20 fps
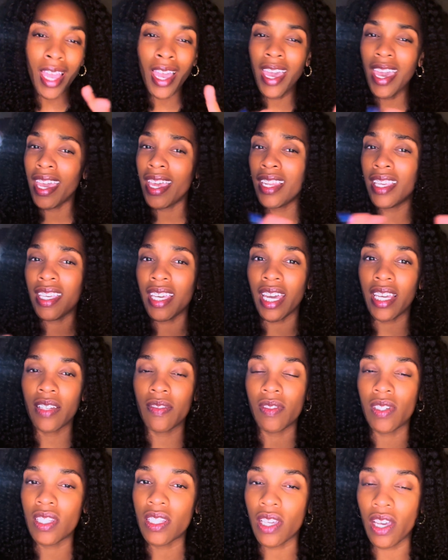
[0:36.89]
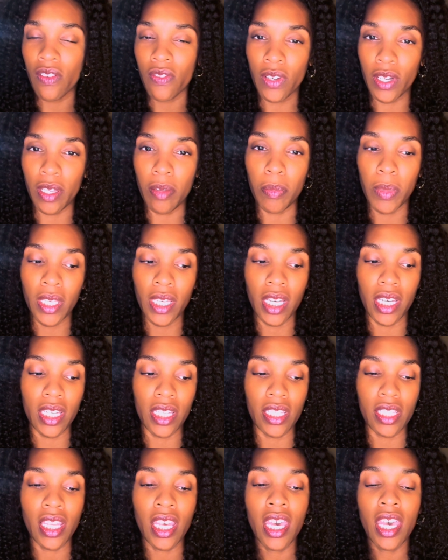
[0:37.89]
And he kind of discovered it
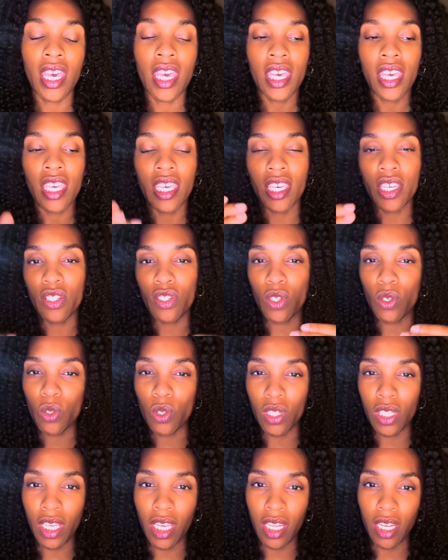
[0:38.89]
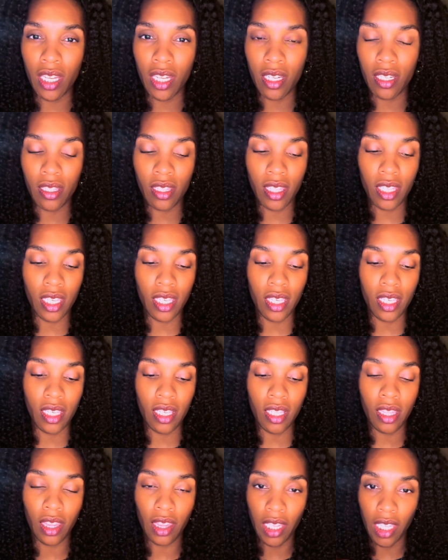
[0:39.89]
because he associated
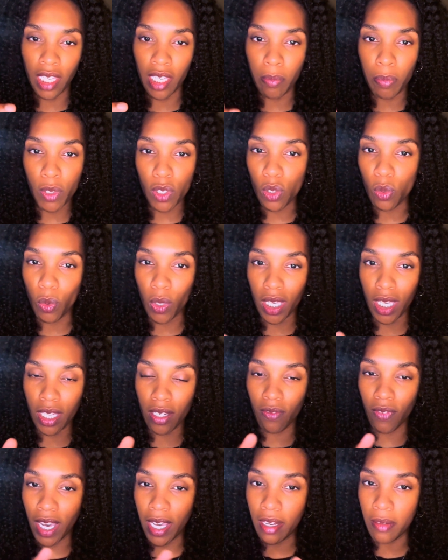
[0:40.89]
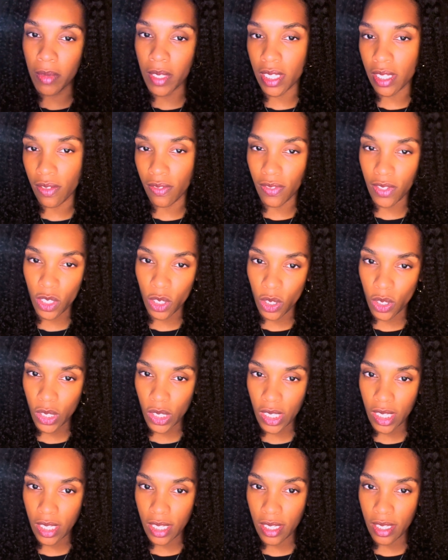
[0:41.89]
the link between vitamin
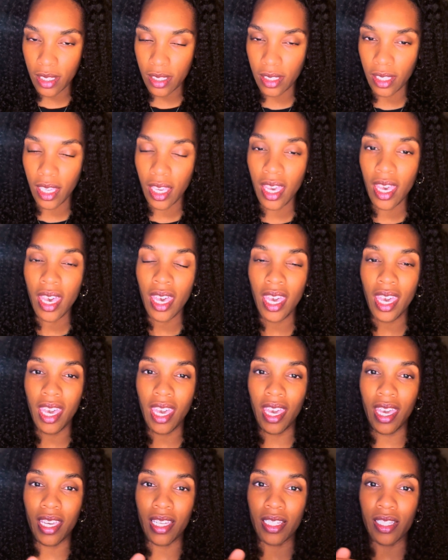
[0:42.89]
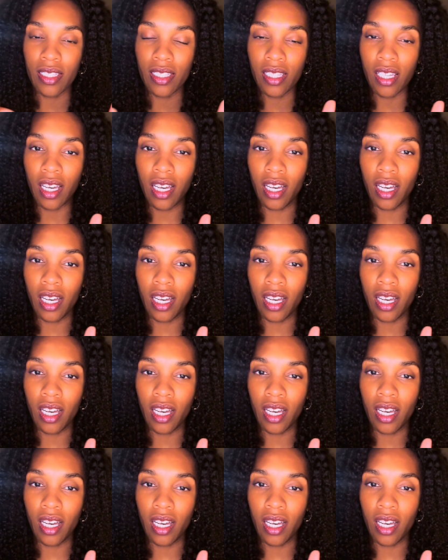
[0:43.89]
deficiencies and